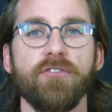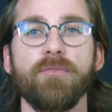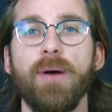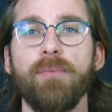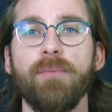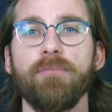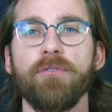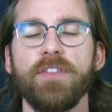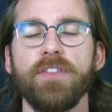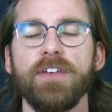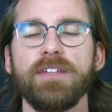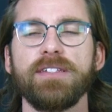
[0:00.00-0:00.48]

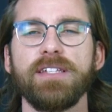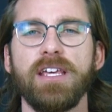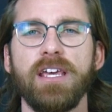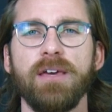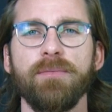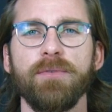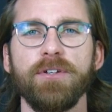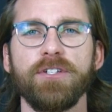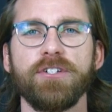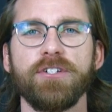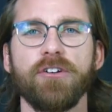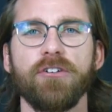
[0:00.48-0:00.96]
remember this
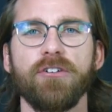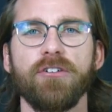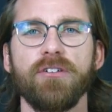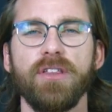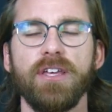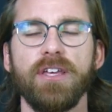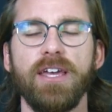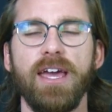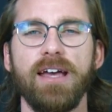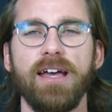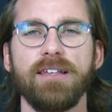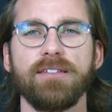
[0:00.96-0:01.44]
image
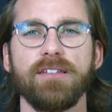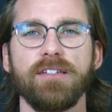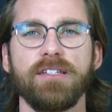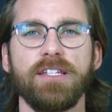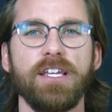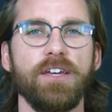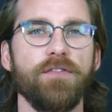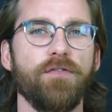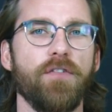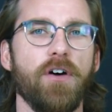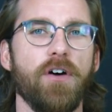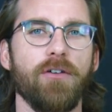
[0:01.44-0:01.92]
currently has a
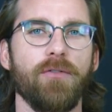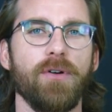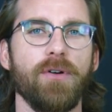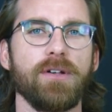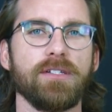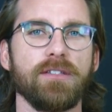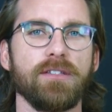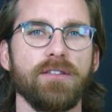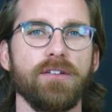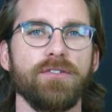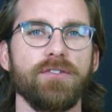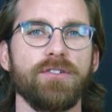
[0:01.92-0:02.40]
default
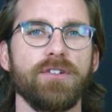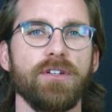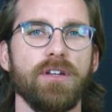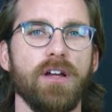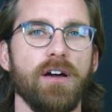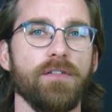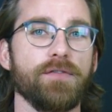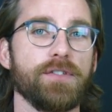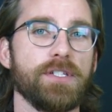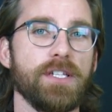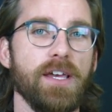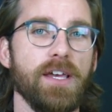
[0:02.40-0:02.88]
resolution
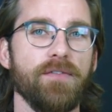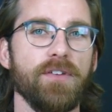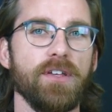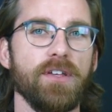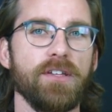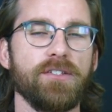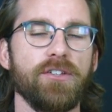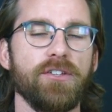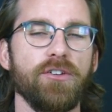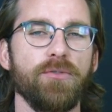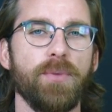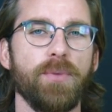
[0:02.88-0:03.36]
of
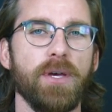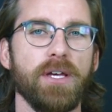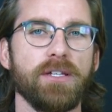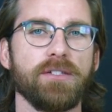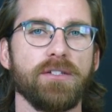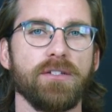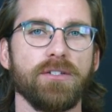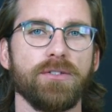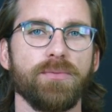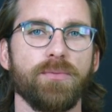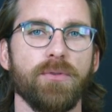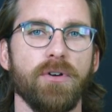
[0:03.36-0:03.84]
72
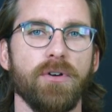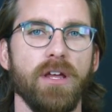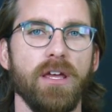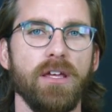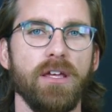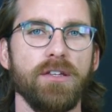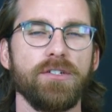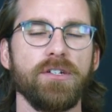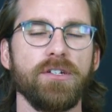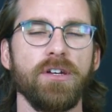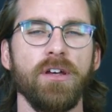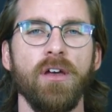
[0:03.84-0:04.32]
pixels per
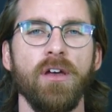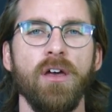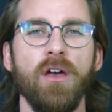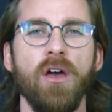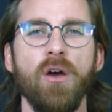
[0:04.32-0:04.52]
inch.